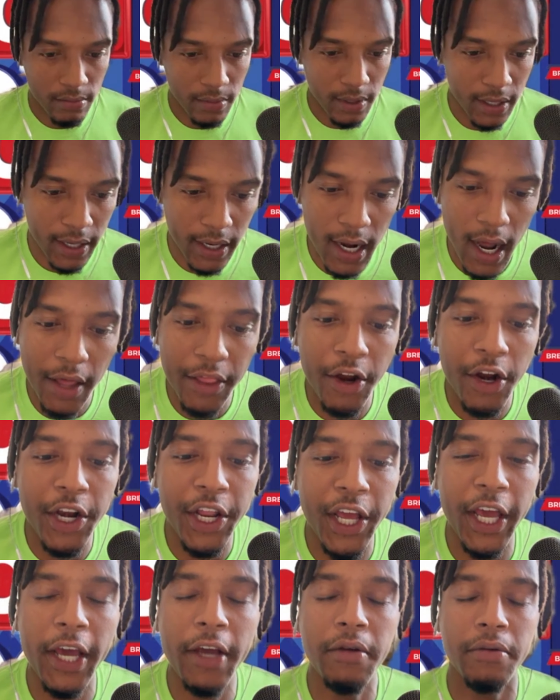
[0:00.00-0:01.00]
In other
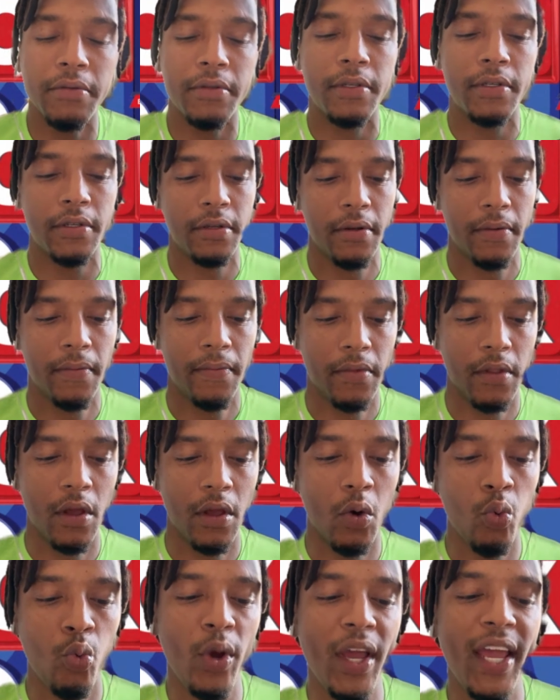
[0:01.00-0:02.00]
news,
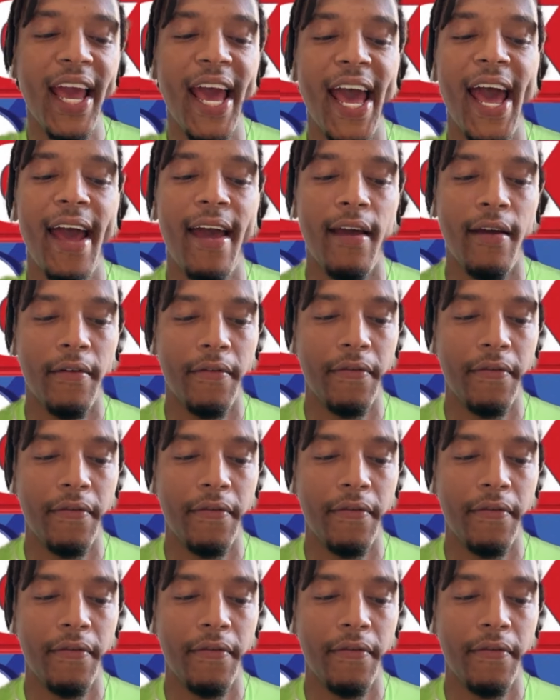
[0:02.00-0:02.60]
we have